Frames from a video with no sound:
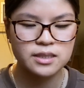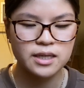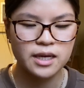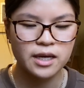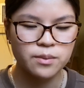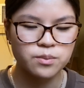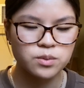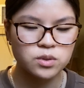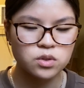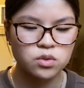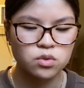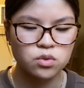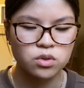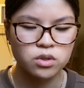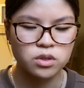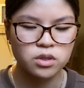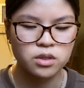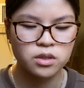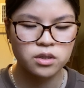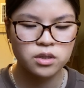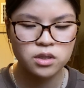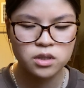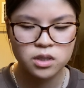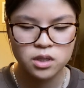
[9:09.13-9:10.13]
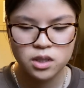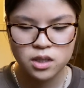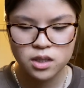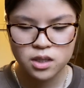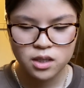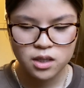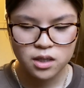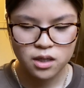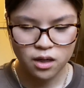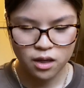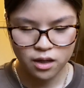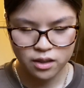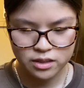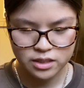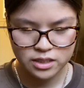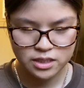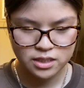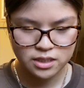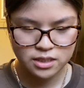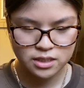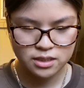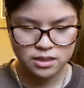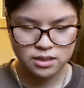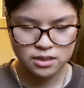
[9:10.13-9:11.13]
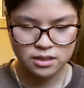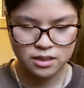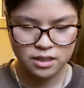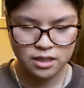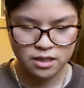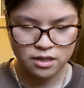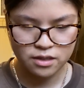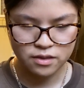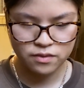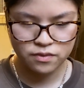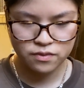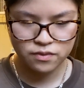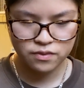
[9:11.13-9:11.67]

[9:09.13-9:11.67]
app store, all this stuff.